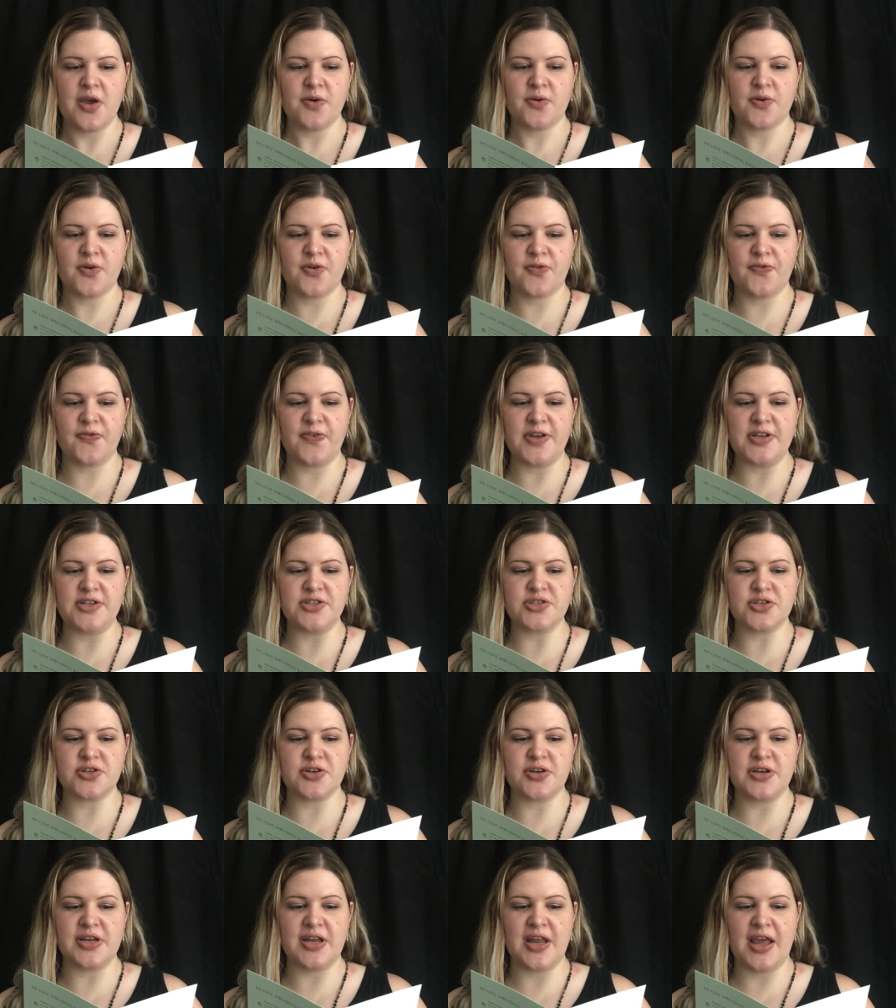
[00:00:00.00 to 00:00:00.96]
We're
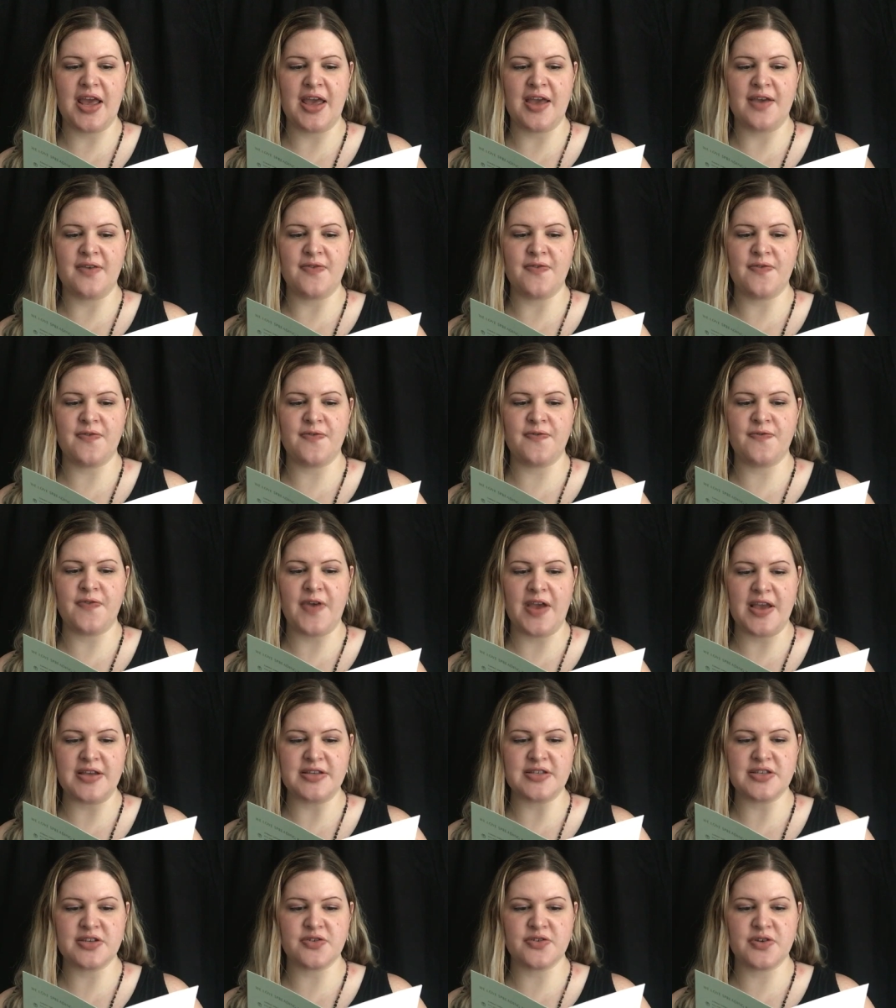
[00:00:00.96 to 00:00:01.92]
featuring a
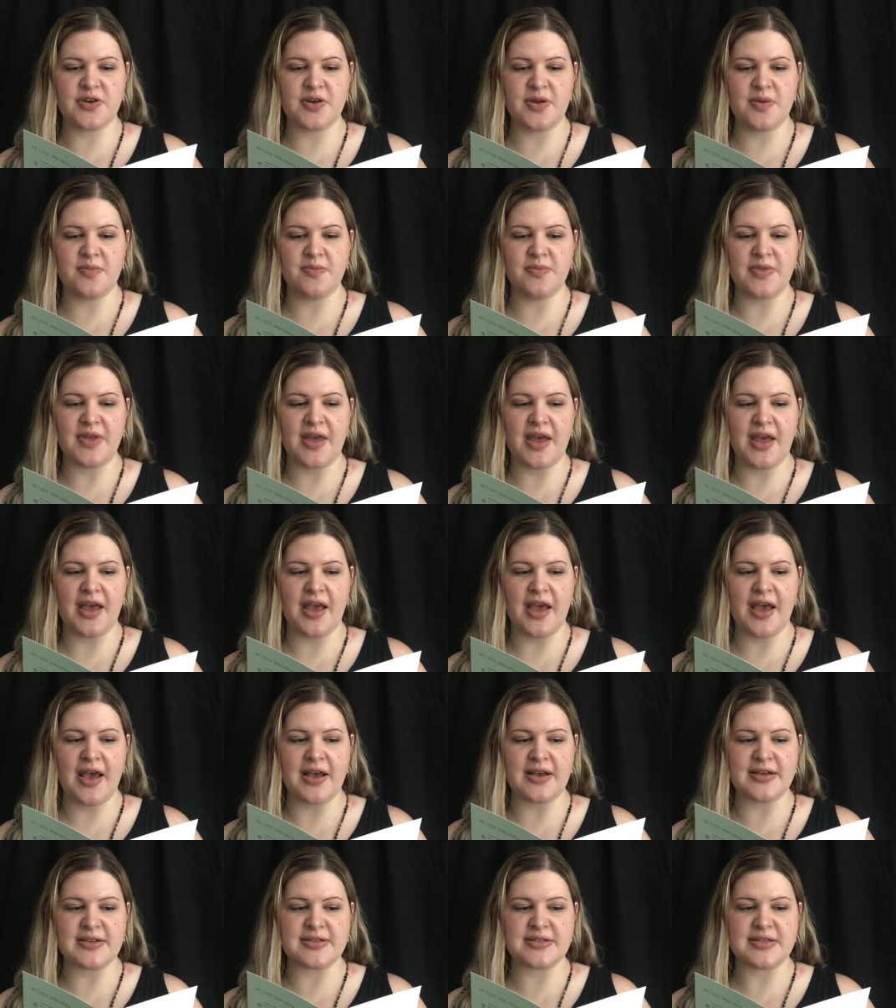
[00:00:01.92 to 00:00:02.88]
face cream that
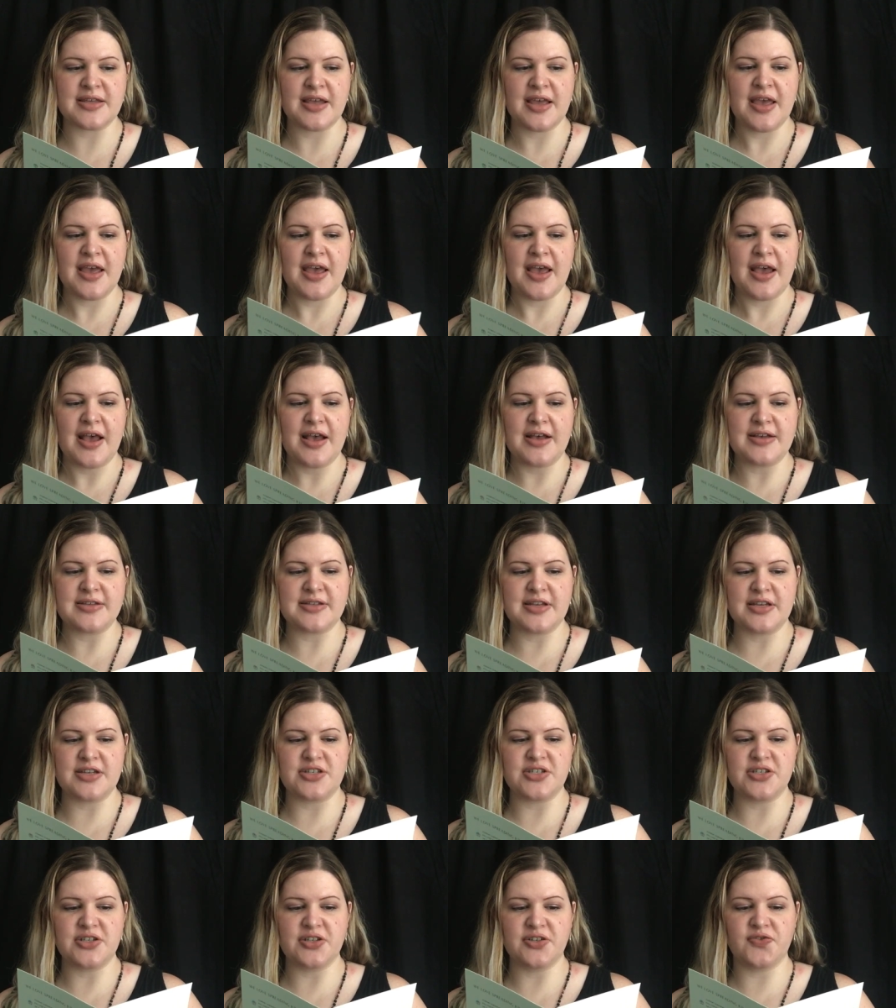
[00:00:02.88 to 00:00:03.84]
acts as a
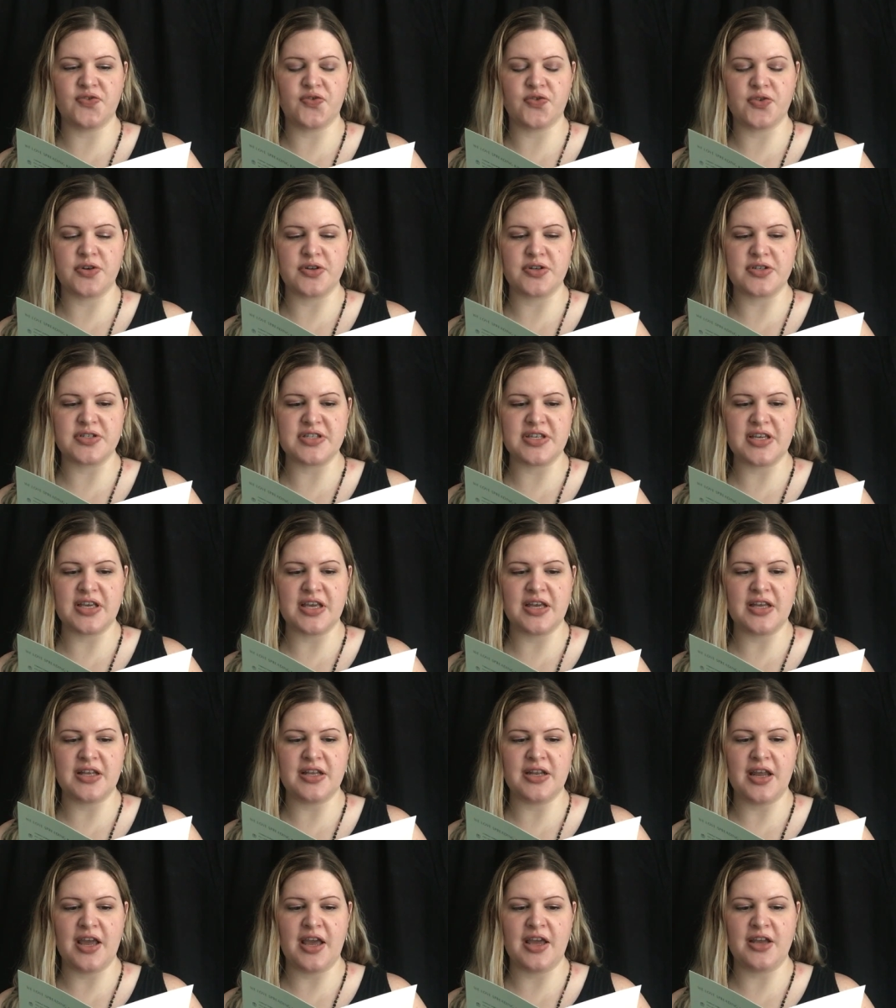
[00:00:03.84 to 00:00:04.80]
shield for your
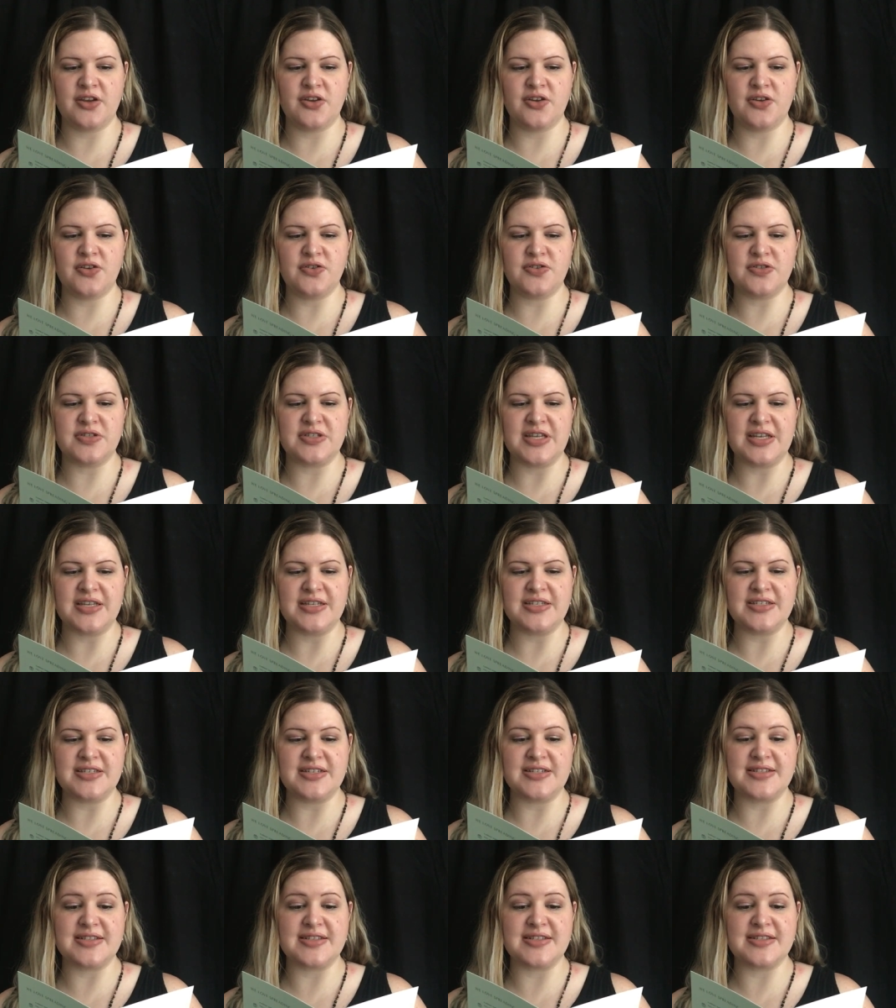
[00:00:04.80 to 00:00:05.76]
skin, a new tinted